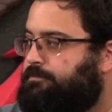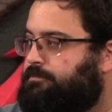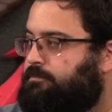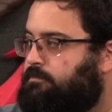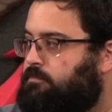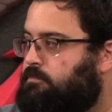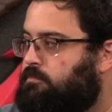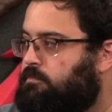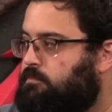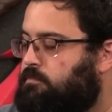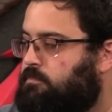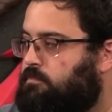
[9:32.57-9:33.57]

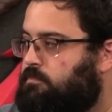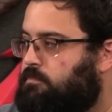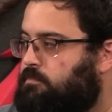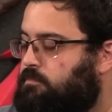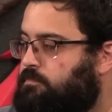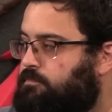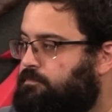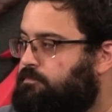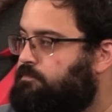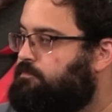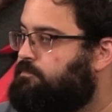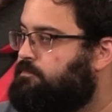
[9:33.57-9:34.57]

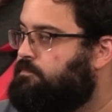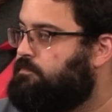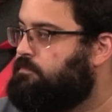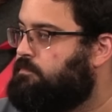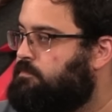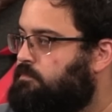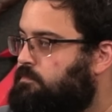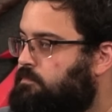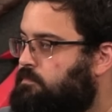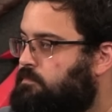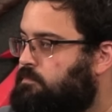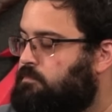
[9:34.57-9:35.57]

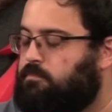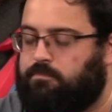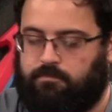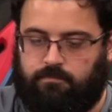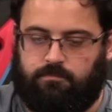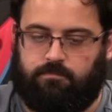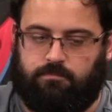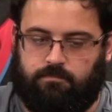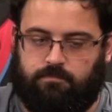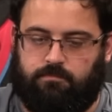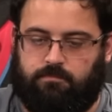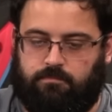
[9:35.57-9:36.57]

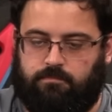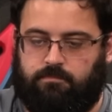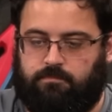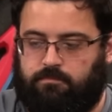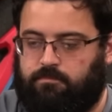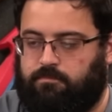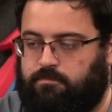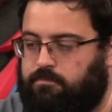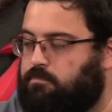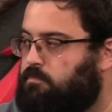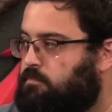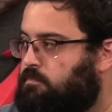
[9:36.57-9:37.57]

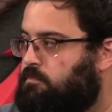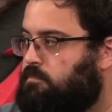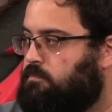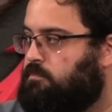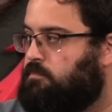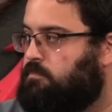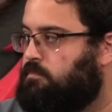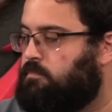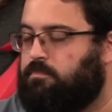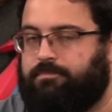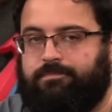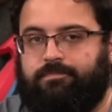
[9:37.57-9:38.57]

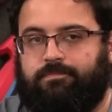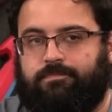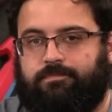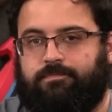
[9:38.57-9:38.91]
The person shown says nothing.